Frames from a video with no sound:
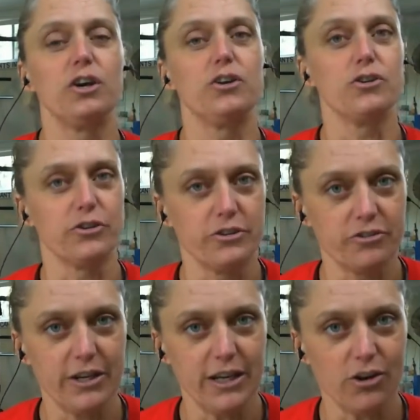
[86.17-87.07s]

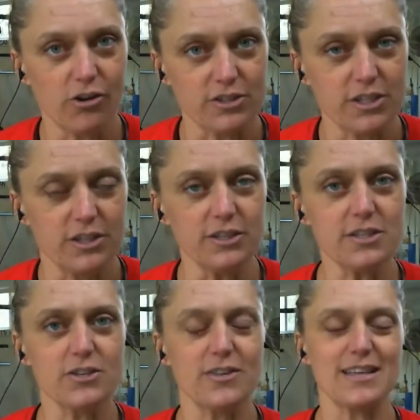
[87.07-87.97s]
urinary incontinence.
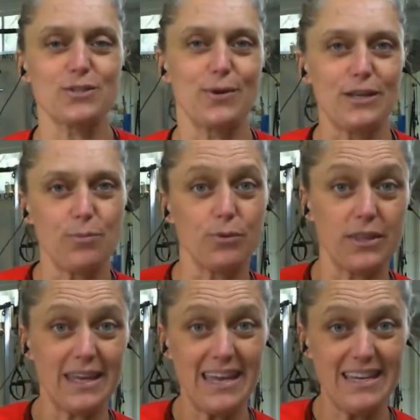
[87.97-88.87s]
So that's when you put the
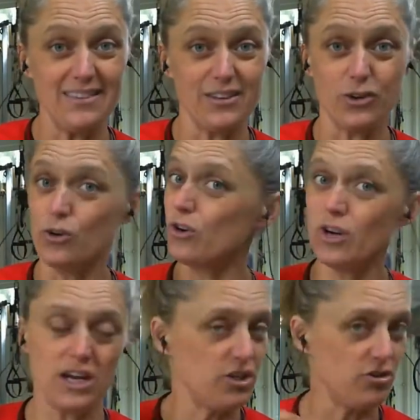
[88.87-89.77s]
key in the door
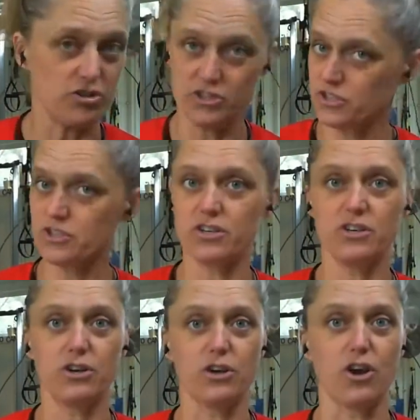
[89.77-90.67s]
and you just
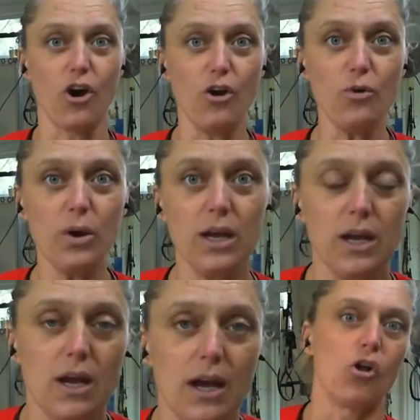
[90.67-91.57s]
go.
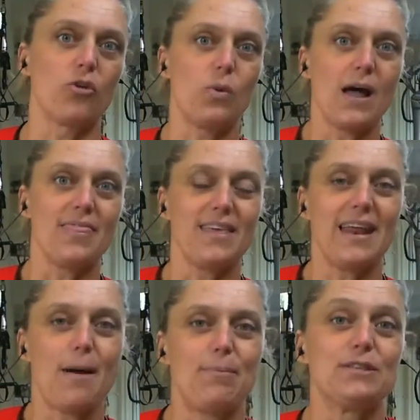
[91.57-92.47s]
Not the one that
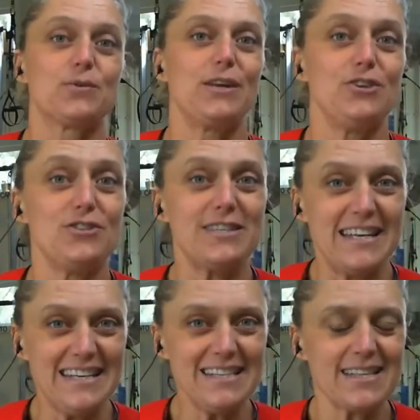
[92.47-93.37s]
happens when you
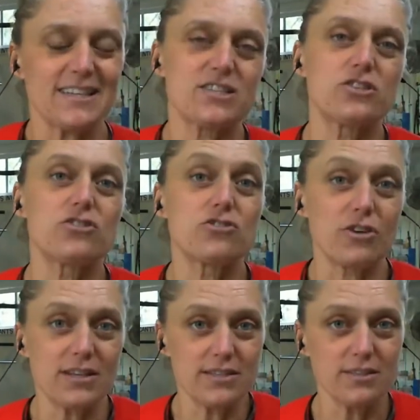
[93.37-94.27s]
sneeze, that's
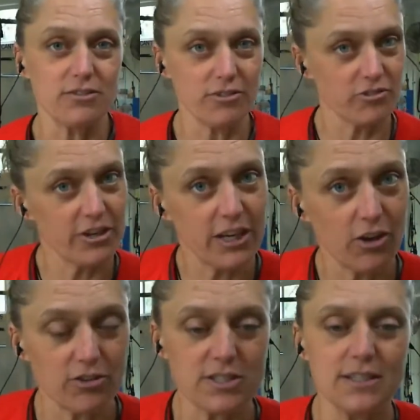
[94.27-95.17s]
stress urinary
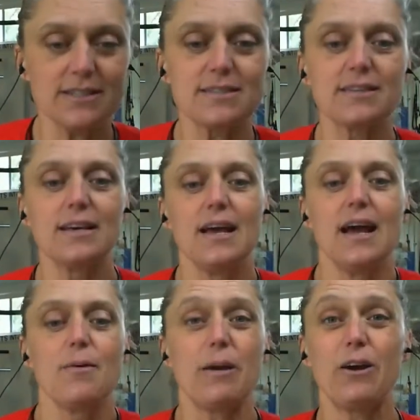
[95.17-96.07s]
incontinence.
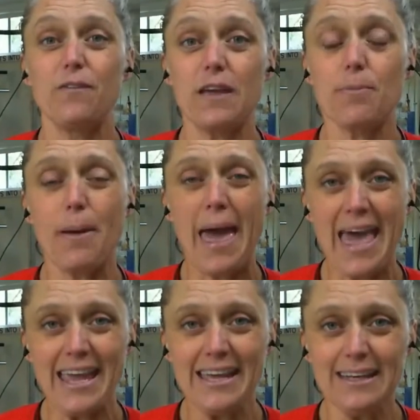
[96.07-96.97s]
Pelvic
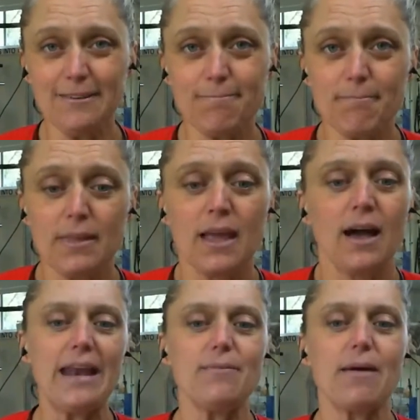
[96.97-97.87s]
pain,
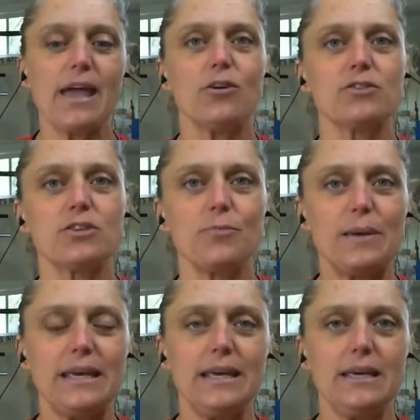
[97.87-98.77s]
and it may also
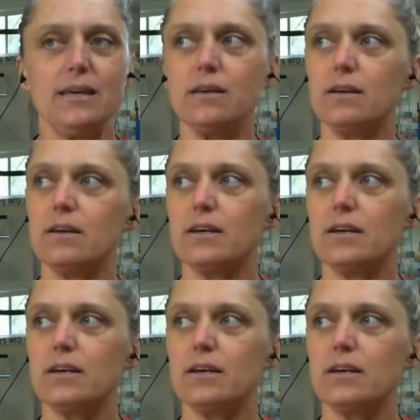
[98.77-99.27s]
be,